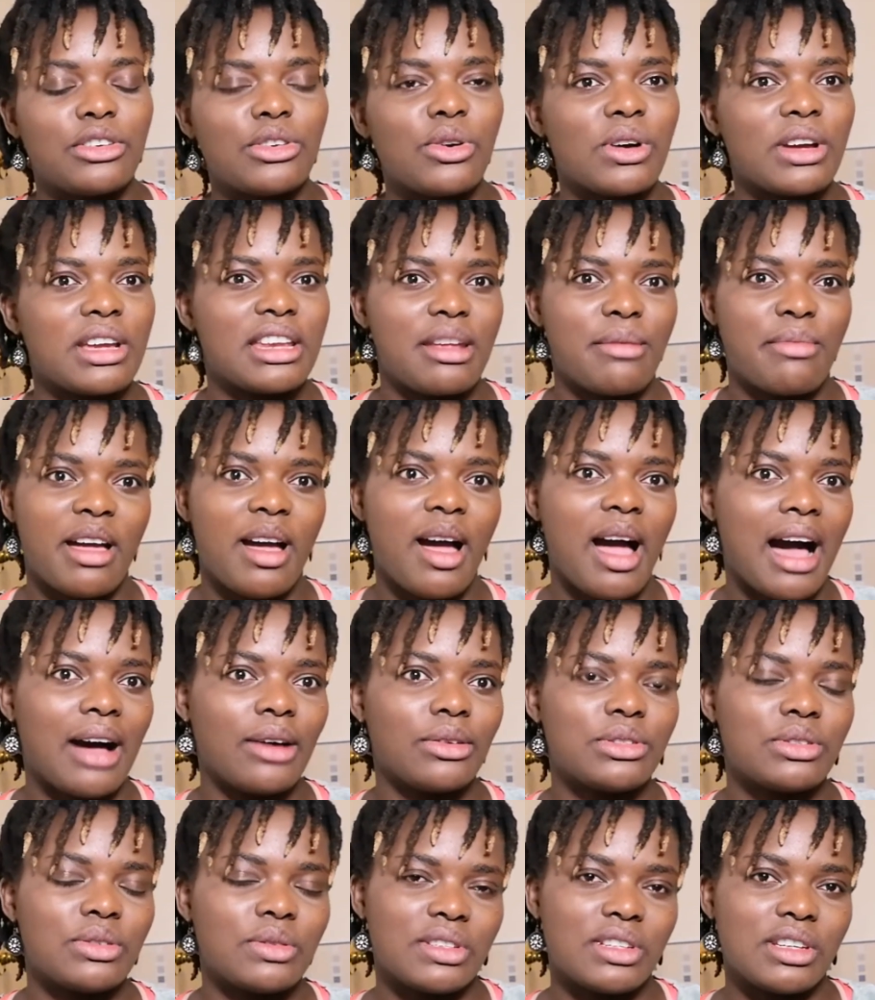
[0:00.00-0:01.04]
talking about
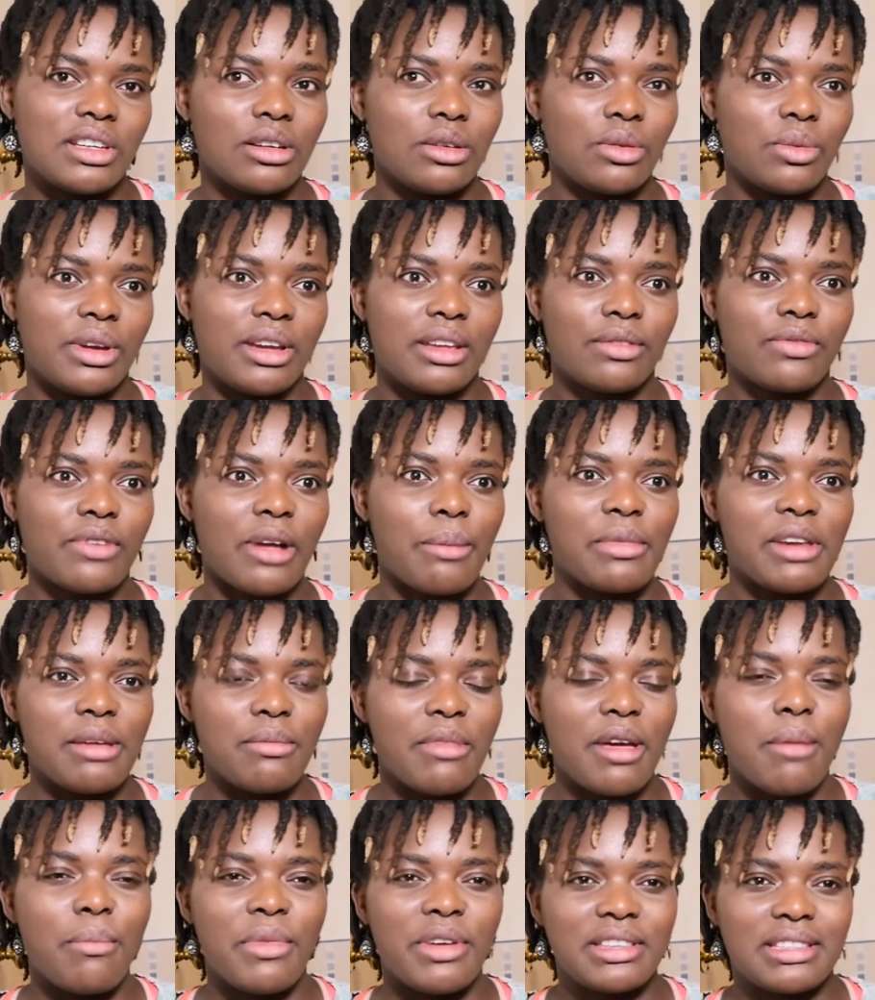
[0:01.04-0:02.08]
how to deal with family
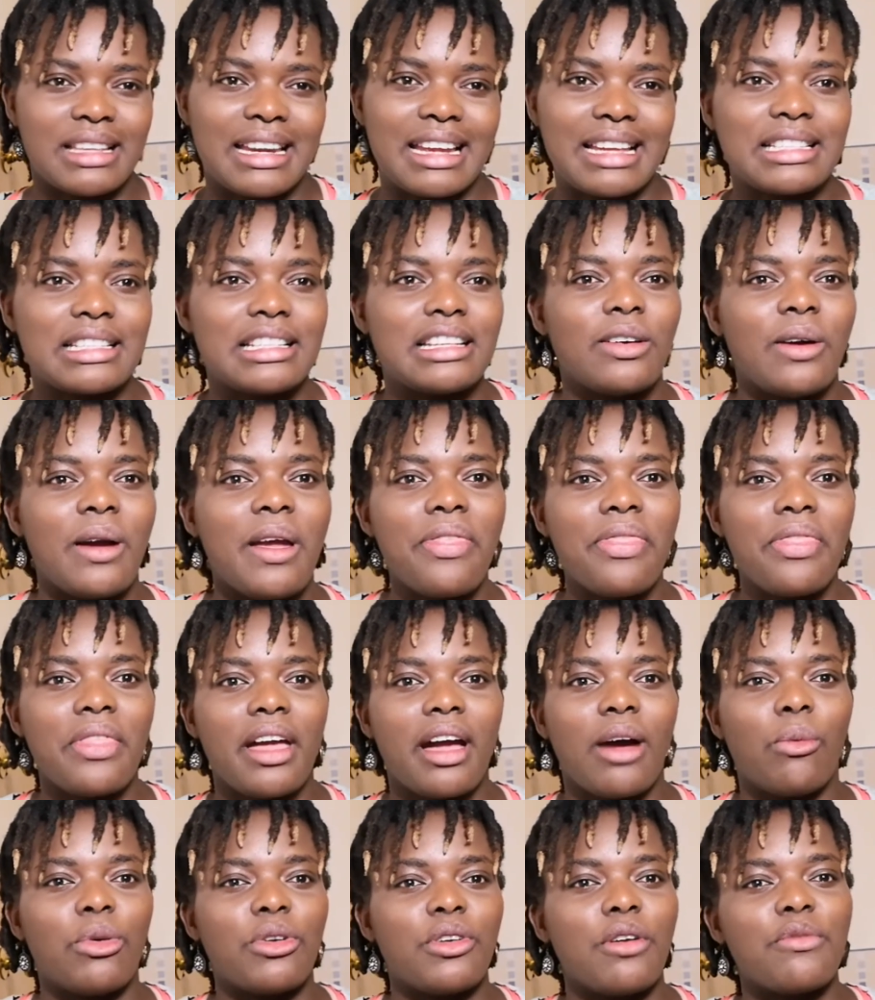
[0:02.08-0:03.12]
members that are still in
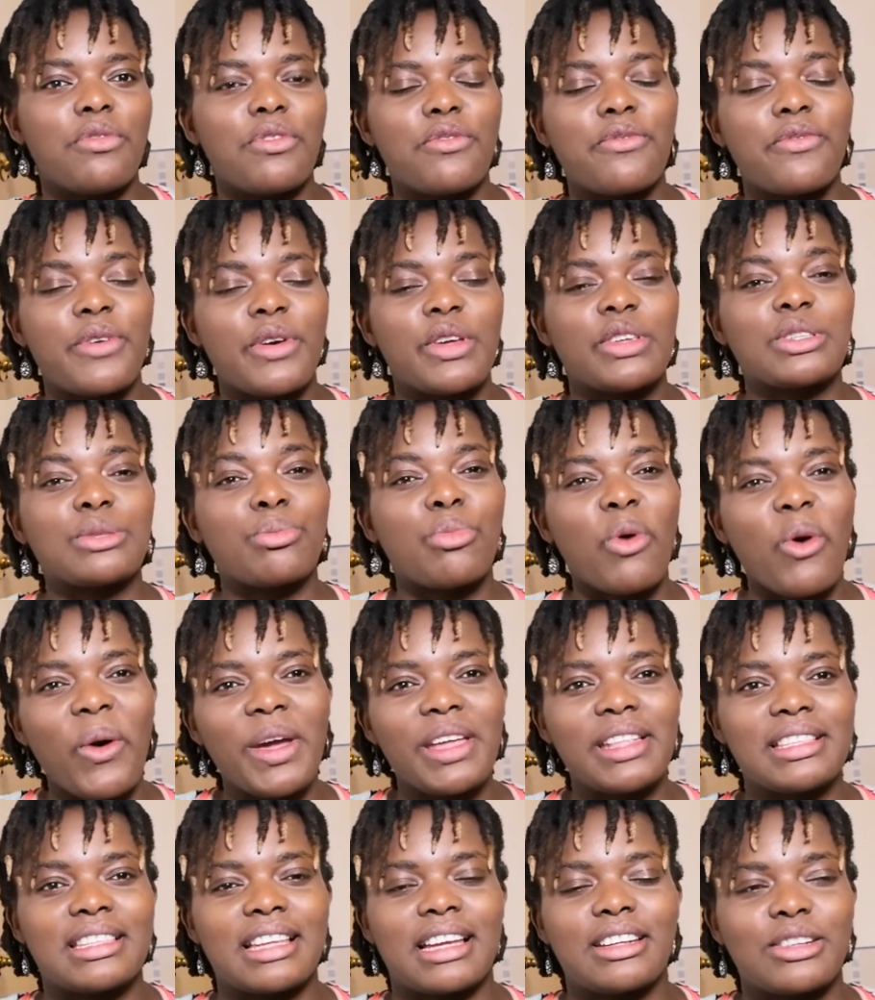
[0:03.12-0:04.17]
there, and one of the first
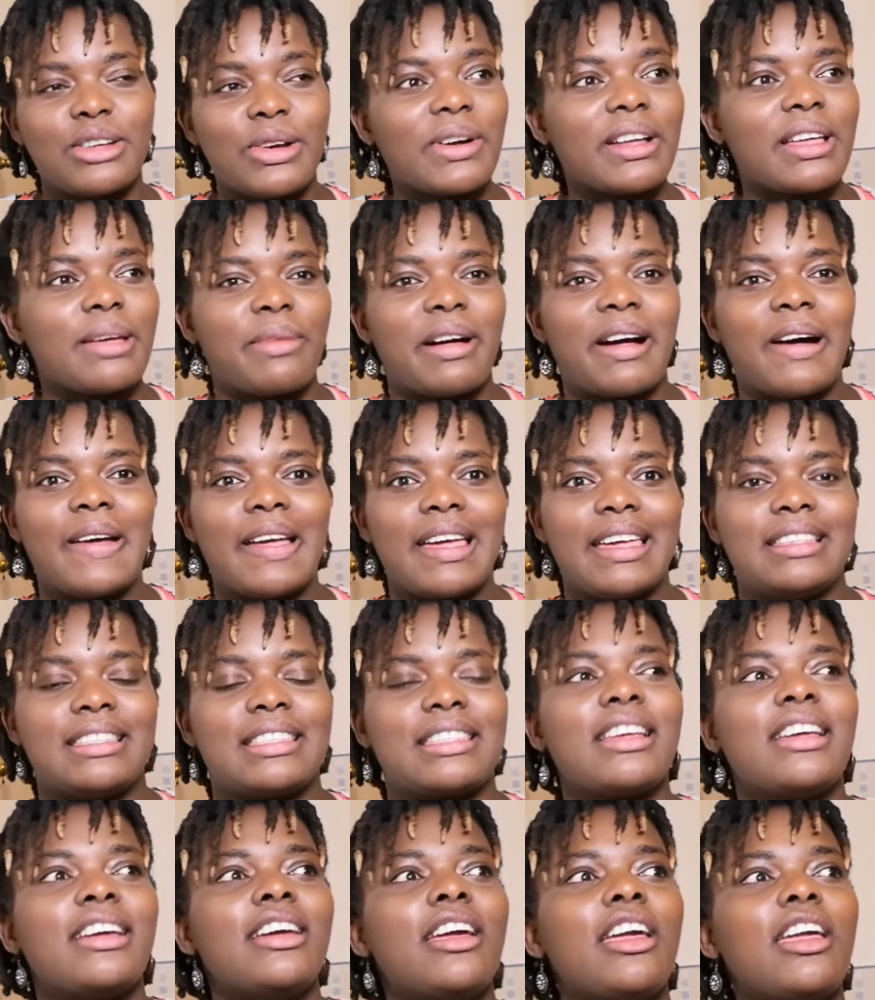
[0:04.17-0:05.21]
points I talk about
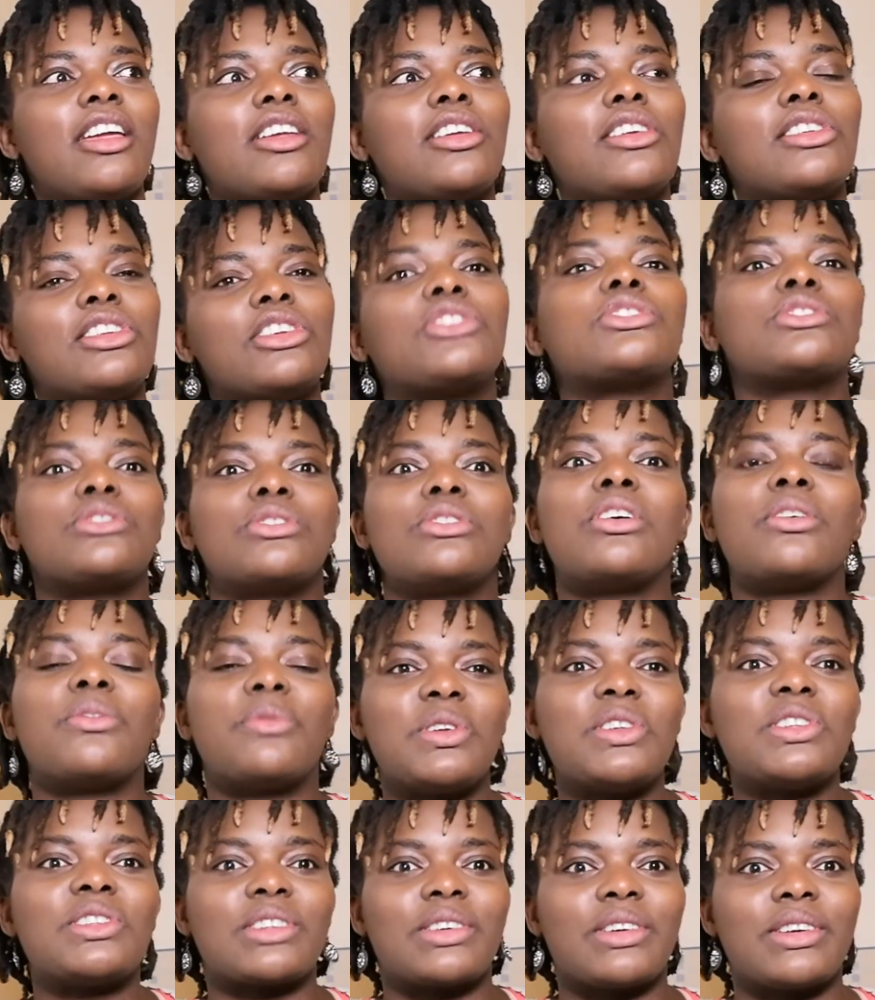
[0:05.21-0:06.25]
is you need to do your
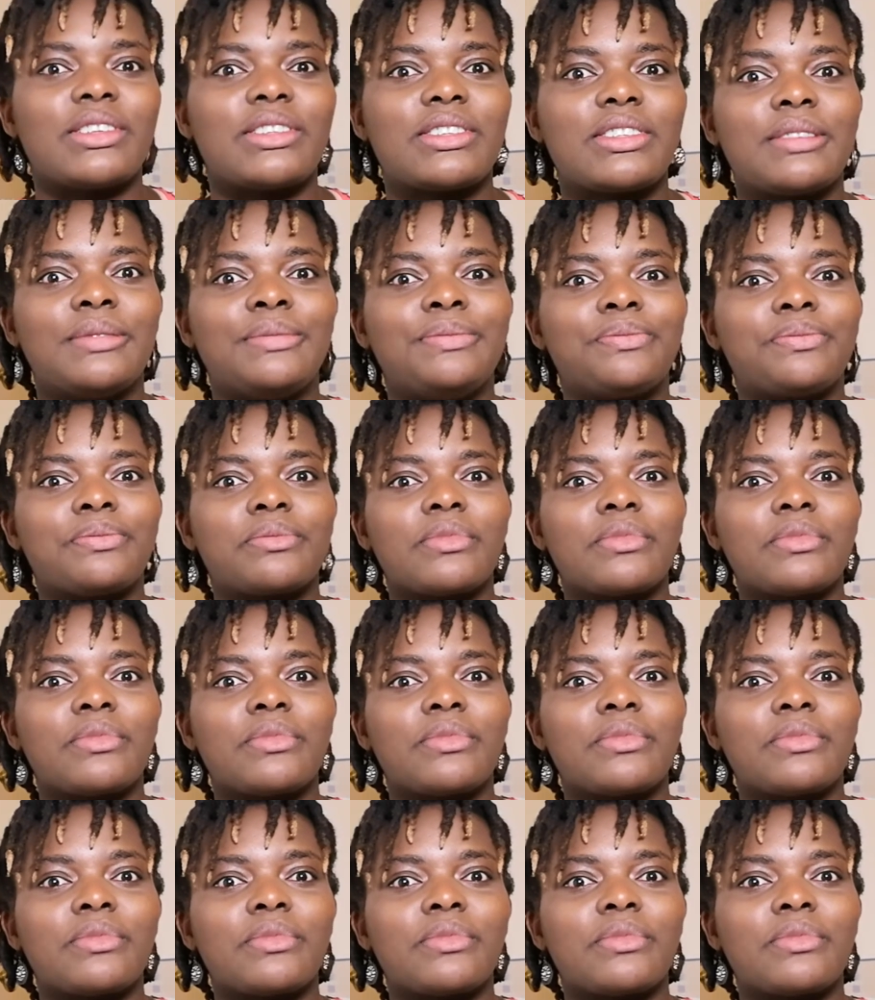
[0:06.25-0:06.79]
research.